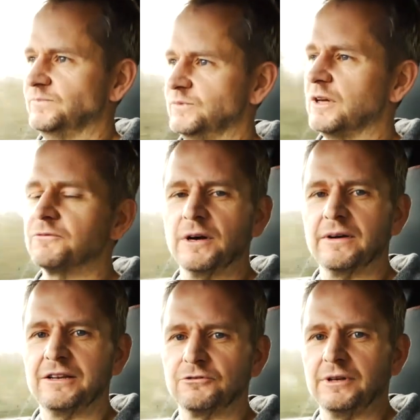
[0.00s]
Not
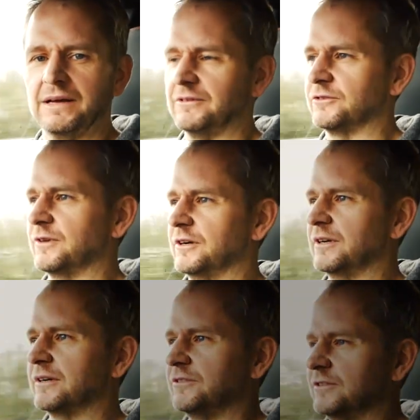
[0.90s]
very entry-level as far as
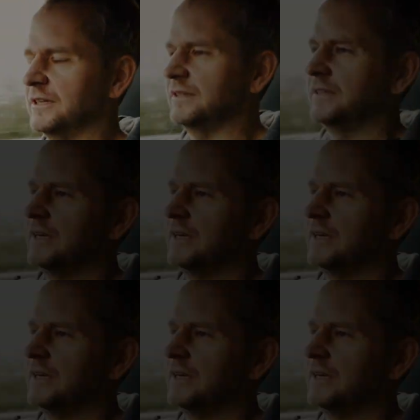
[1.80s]
I'm concerned.